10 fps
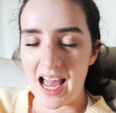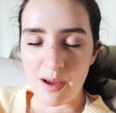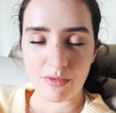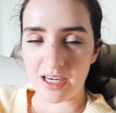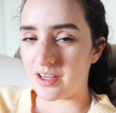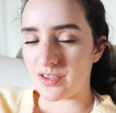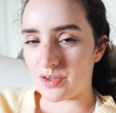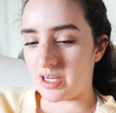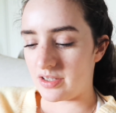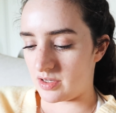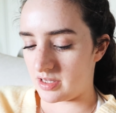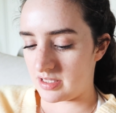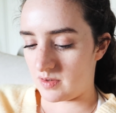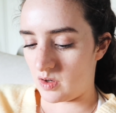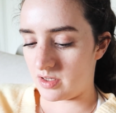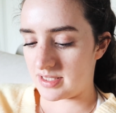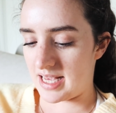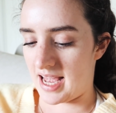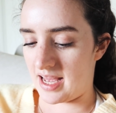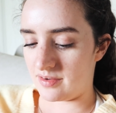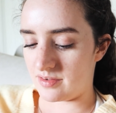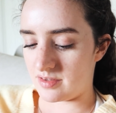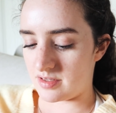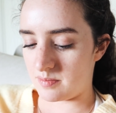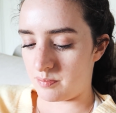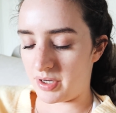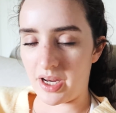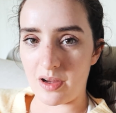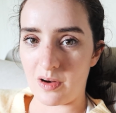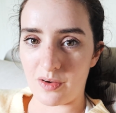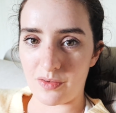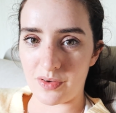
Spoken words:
I am really enjoying doing these vlogs and bringing you along